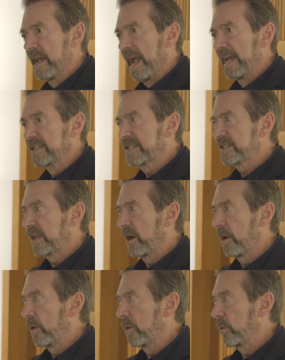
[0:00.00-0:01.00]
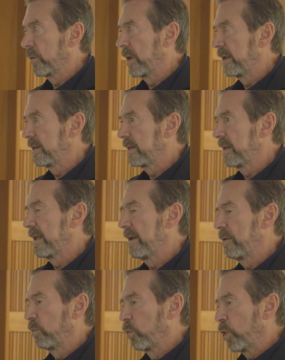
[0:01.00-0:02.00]
And so
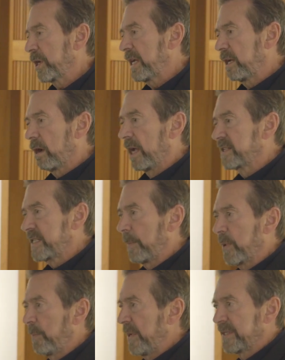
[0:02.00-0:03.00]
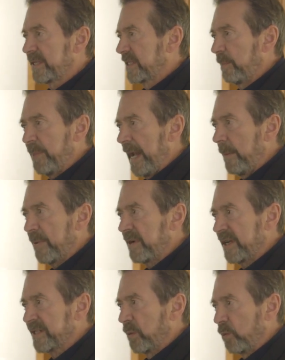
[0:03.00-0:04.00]
working on separate pieces of paper
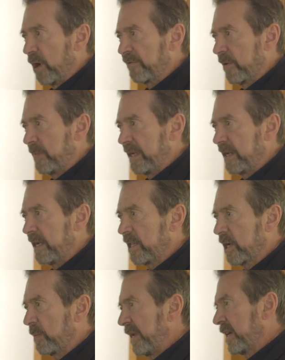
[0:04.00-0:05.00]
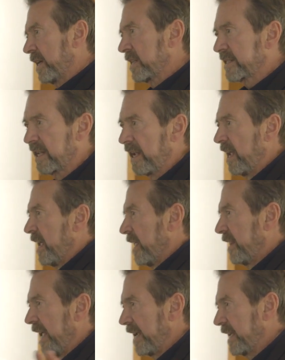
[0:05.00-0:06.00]
doesn't work for me either because
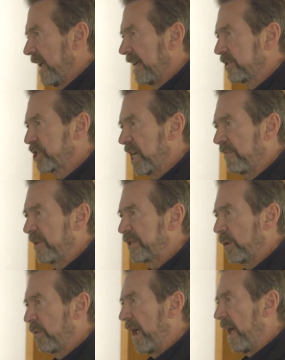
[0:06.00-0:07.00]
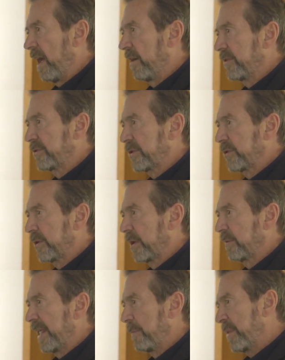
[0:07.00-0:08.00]
they get shuffled around
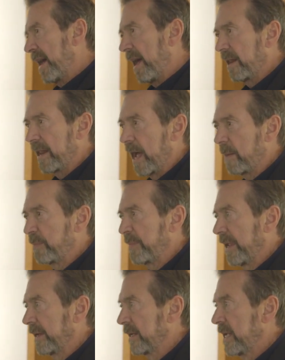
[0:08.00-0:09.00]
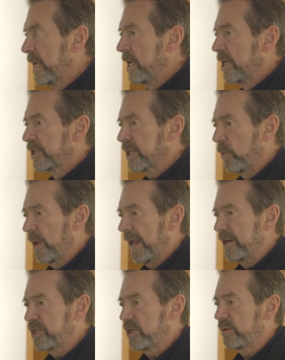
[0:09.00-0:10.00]
or they pile up. And so what
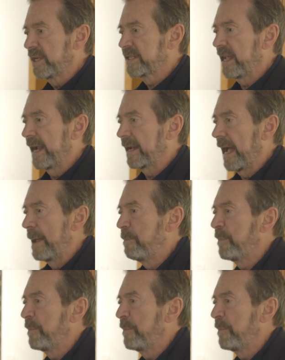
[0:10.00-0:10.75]
I do is like I,